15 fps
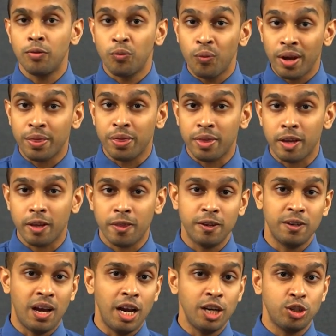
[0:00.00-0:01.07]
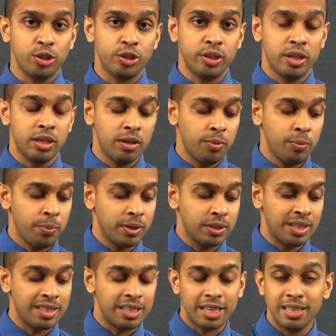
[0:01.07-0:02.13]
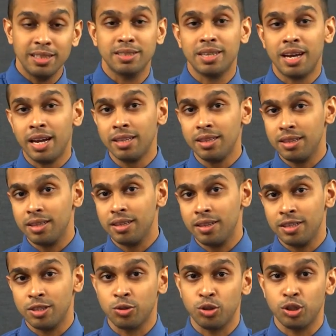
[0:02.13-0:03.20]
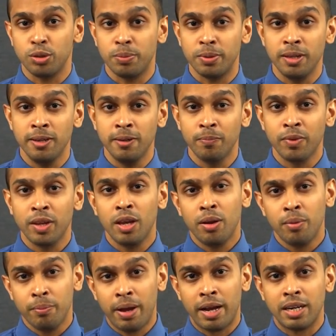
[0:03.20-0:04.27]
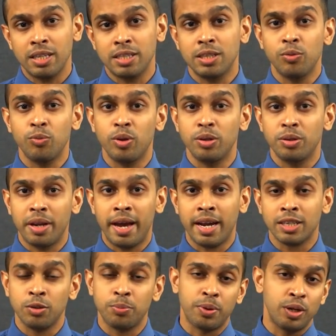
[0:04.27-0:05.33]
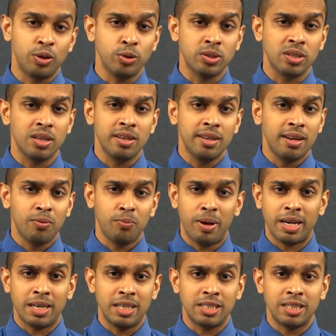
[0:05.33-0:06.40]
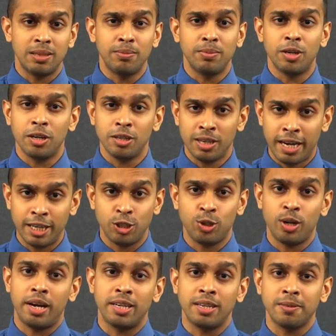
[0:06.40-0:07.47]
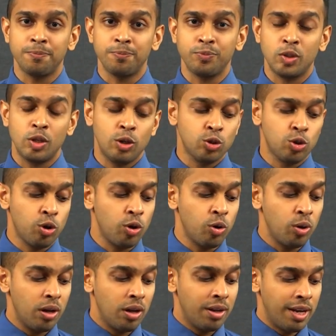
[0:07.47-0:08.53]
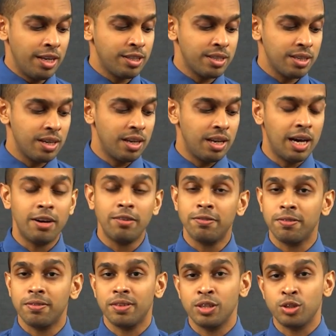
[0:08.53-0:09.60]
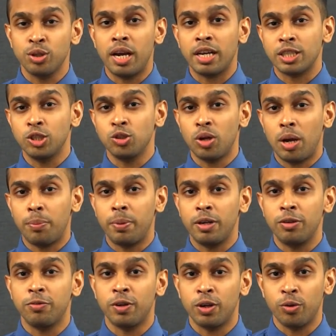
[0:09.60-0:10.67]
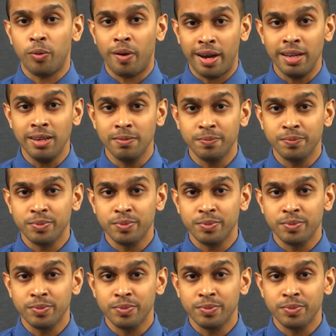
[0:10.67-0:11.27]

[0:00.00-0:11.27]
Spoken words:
with the nitrogen present inside this crucible, magnesium will react to produce magnesium nitride. So let's allow this reaction to happen for a while,